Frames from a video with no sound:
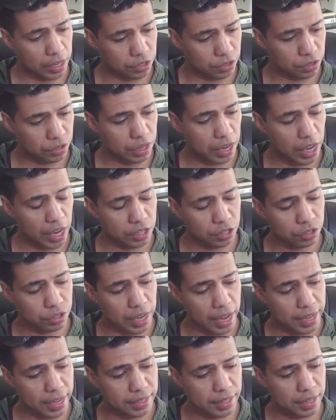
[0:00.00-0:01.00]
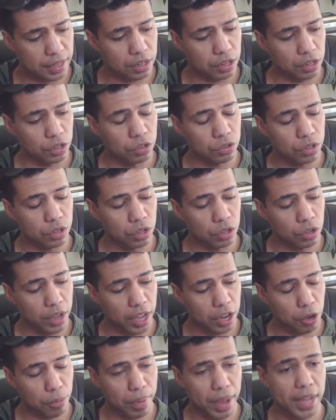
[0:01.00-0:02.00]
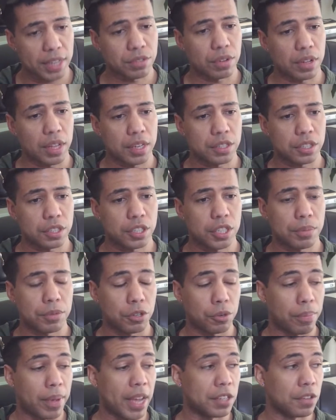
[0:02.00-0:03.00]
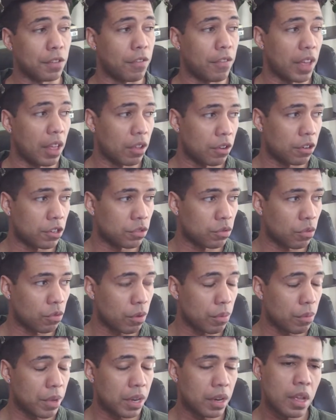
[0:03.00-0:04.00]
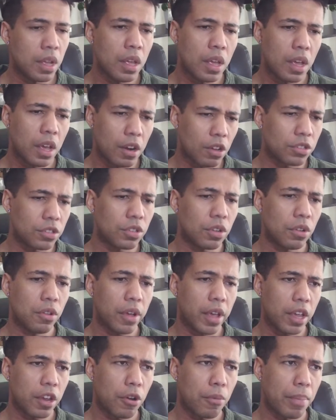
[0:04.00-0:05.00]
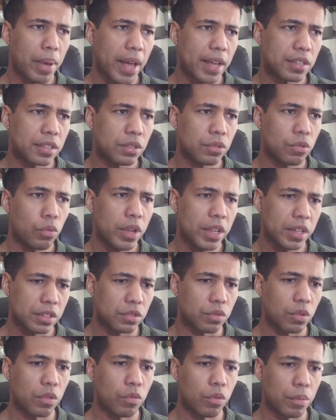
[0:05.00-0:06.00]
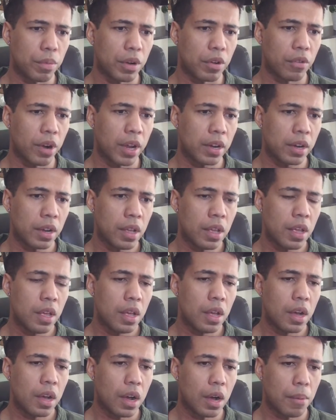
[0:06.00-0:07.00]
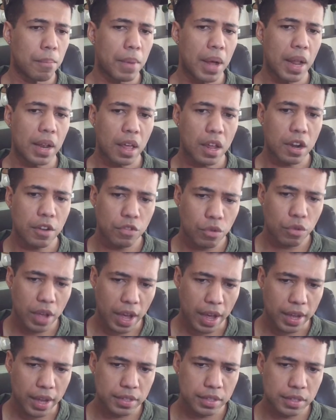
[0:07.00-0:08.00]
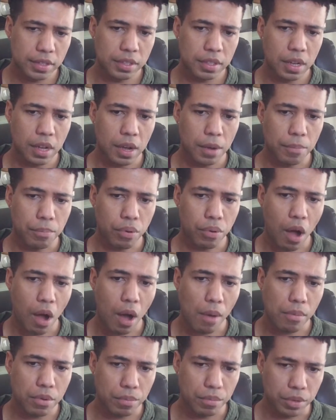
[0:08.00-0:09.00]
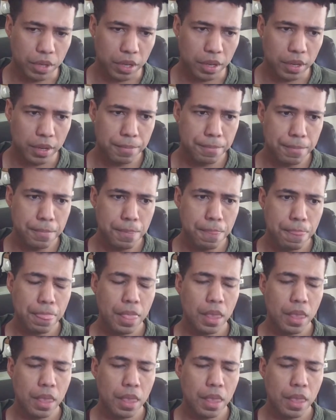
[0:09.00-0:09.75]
exercise it. You look at your past relationships, your past failures with women, and also look at your past wins with women, right? A lot of you guys probably